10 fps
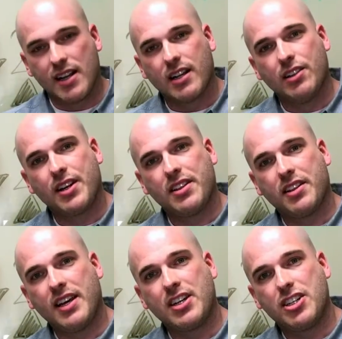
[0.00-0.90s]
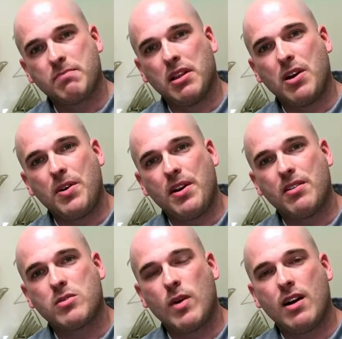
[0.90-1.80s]
Look at the link just below here
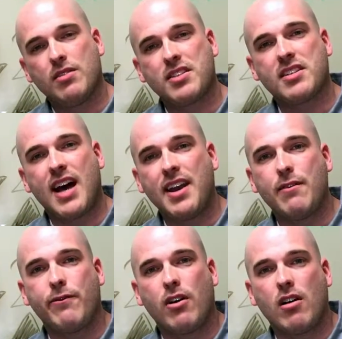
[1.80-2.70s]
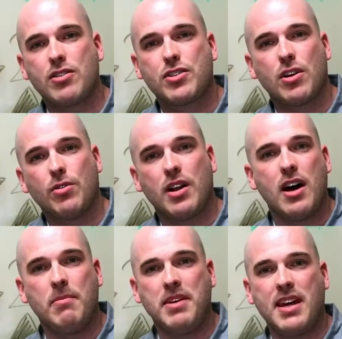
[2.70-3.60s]
as well. Sign up for our sold
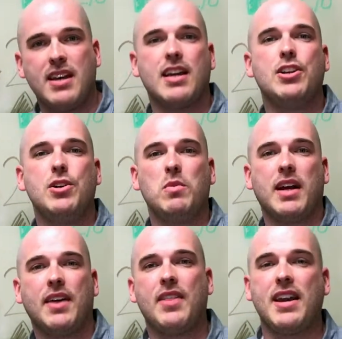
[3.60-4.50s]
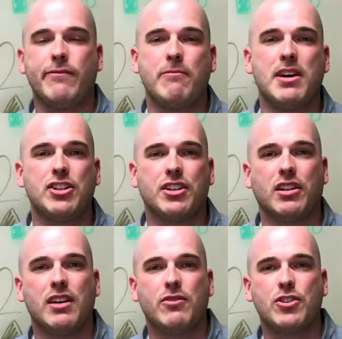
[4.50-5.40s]
update and you will get that information
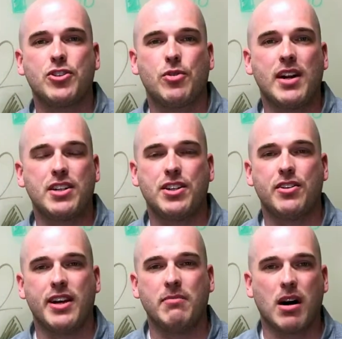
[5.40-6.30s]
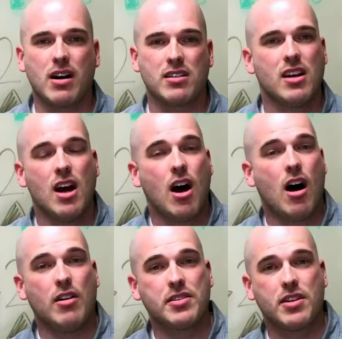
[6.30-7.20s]
delivered straight to your inbox.
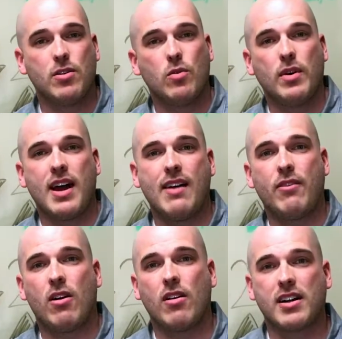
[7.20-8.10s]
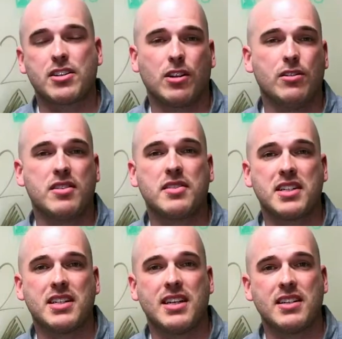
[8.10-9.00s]
Also, we have our exclusive
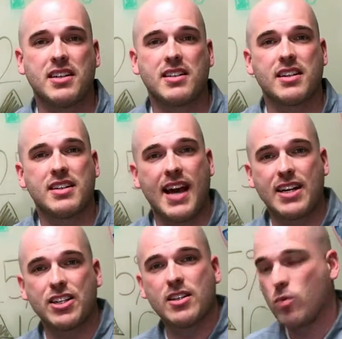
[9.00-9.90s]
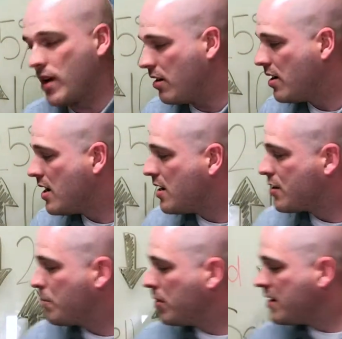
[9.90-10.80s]
statistics attached as well,
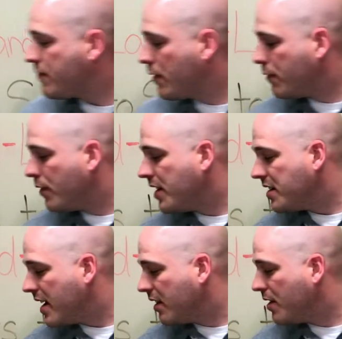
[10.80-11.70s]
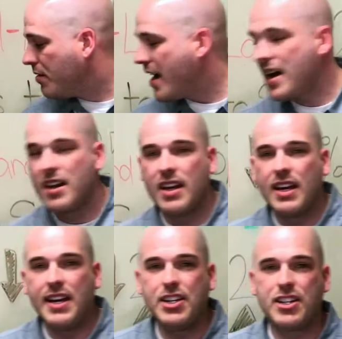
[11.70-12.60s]
so please feel free to download that.
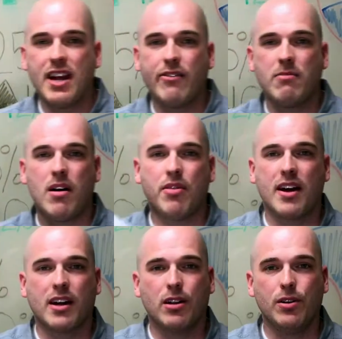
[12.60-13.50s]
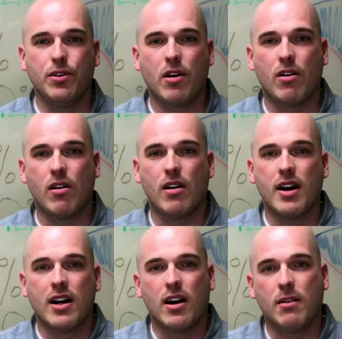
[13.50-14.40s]
Each and every month I include our
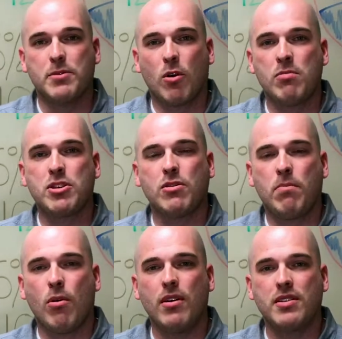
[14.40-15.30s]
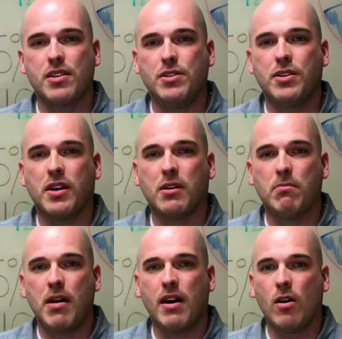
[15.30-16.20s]
absorption report so you can
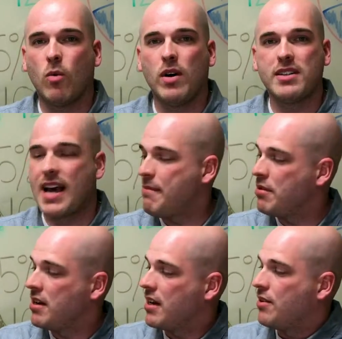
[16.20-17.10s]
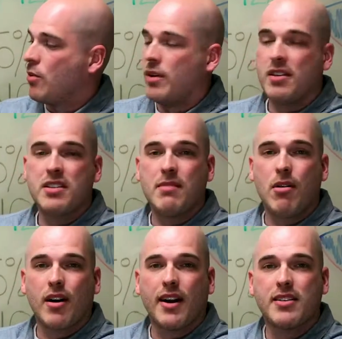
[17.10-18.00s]
compare what's happening in the real estate
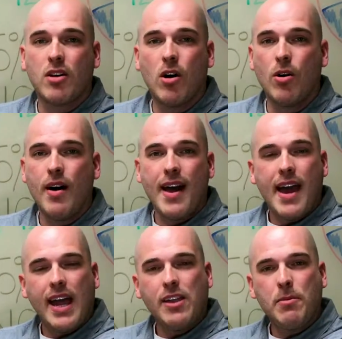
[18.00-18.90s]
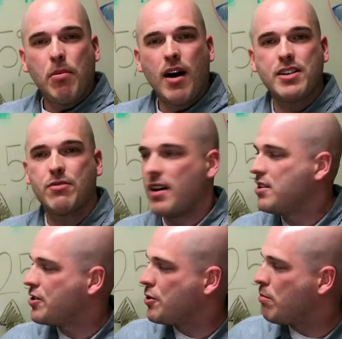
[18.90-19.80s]
market as a whole and the price range
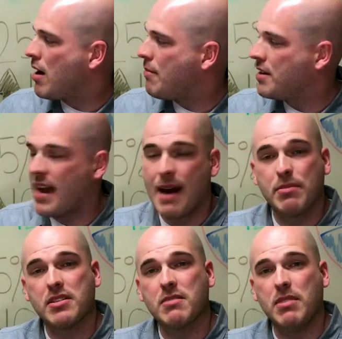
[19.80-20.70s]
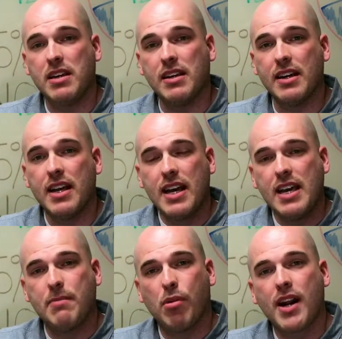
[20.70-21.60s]
that your property happens to be in.
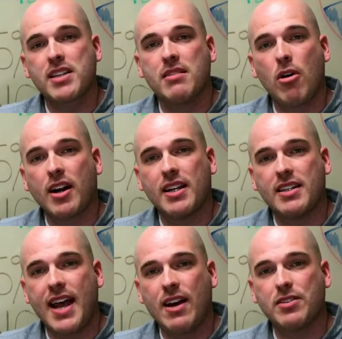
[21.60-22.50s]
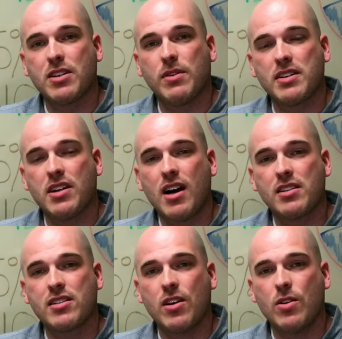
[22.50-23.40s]
It breaks the market down so it's not
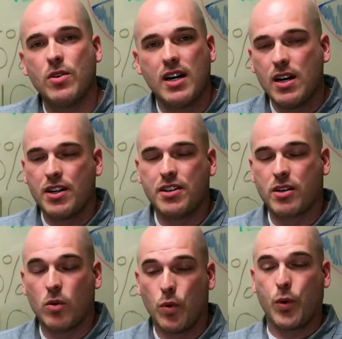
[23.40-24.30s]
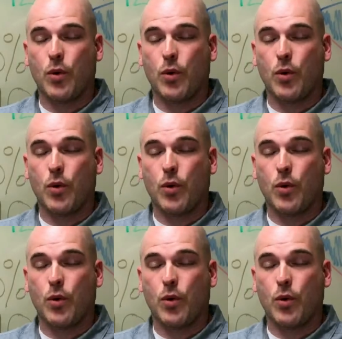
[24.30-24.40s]
so just,